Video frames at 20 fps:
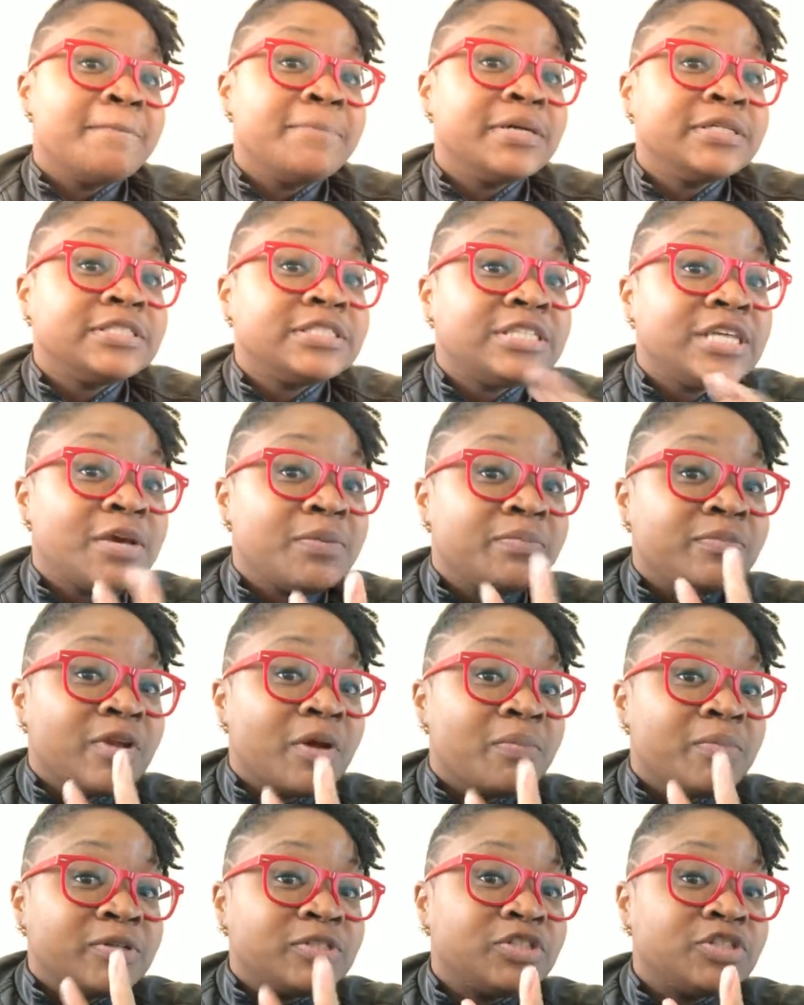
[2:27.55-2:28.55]
But tip
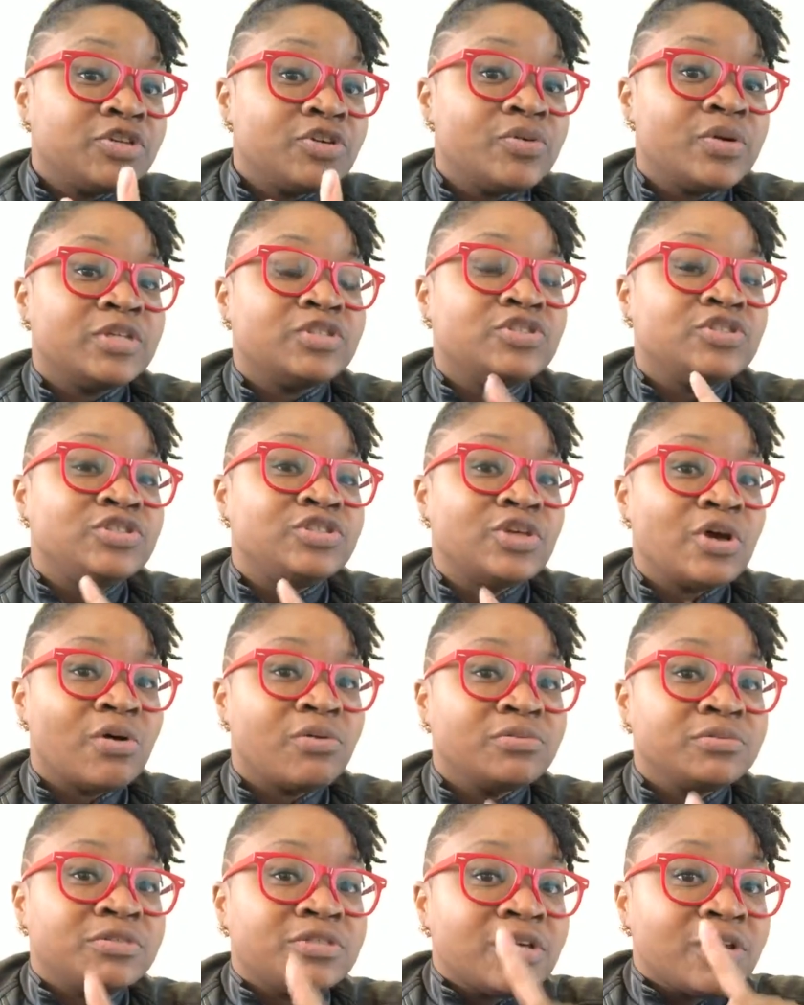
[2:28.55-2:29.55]
number 2 is
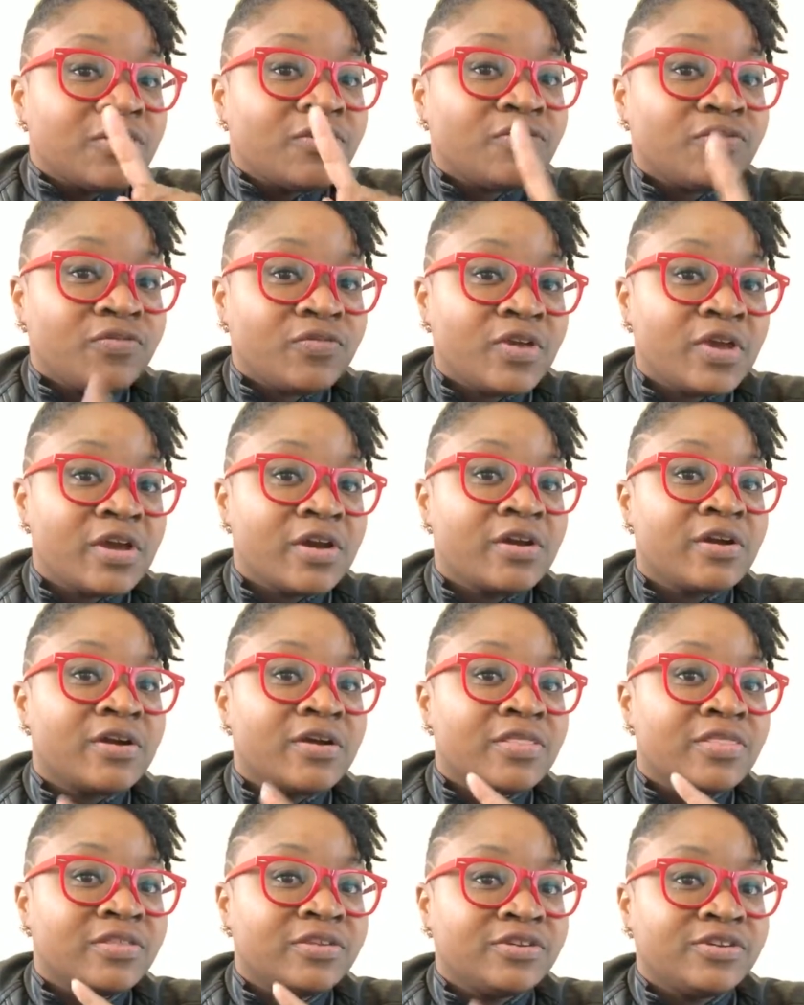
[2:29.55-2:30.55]
don't
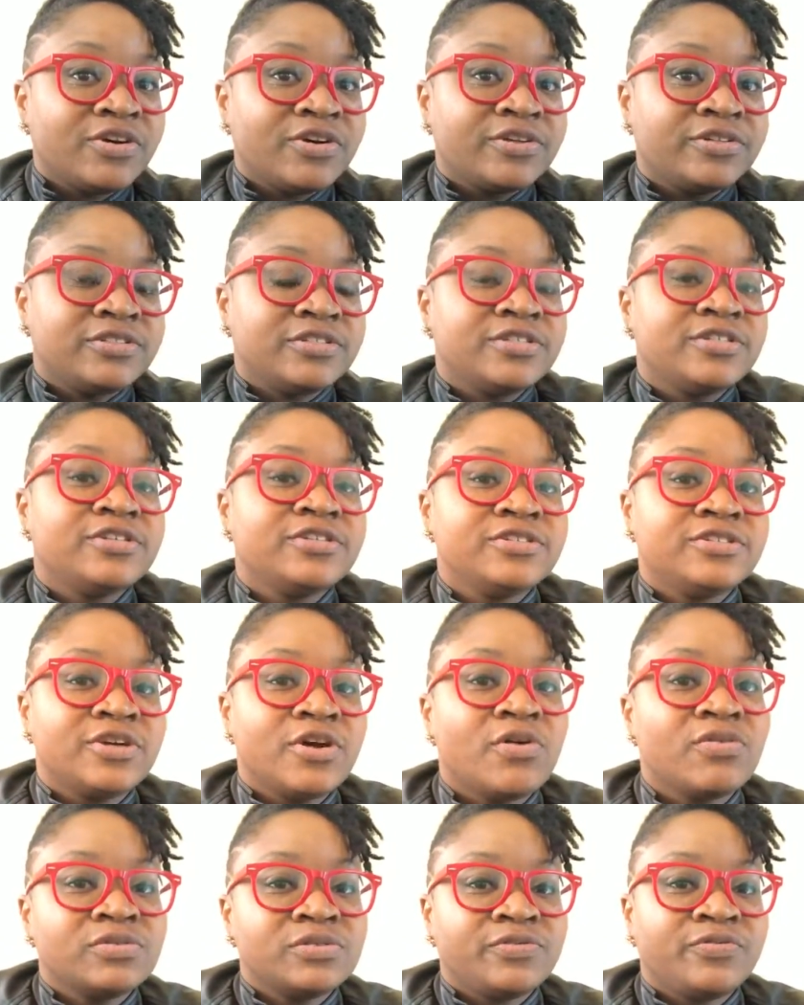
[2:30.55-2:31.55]
fear the dirt.
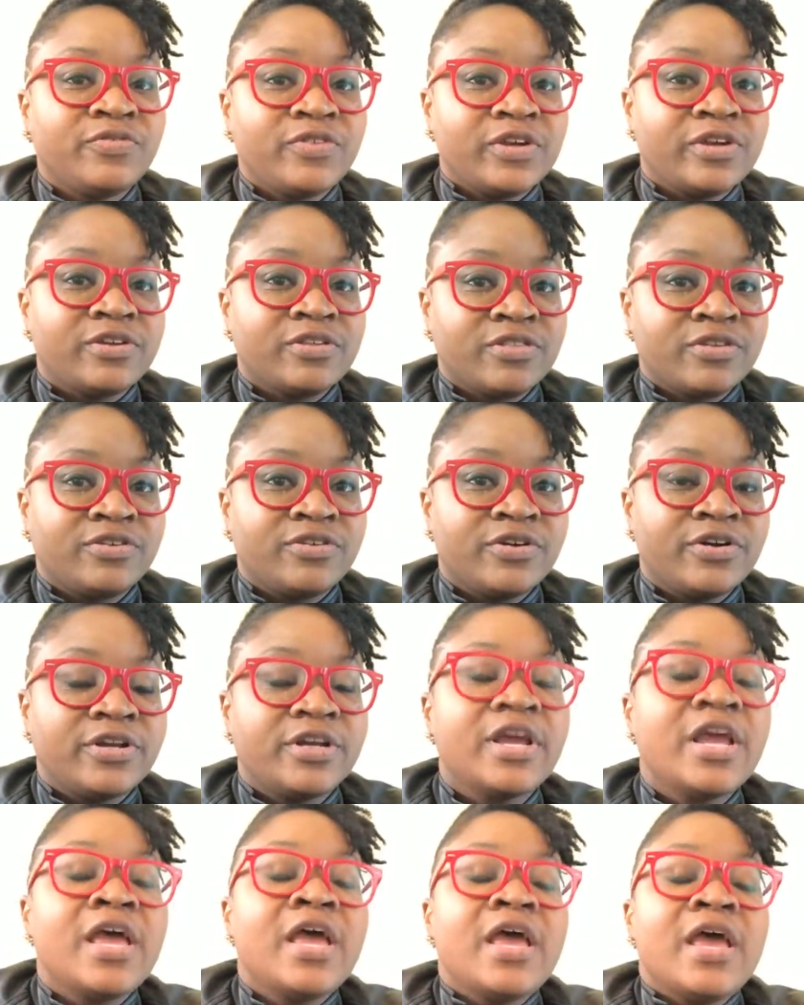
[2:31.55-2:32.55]
Don't fear the dirt.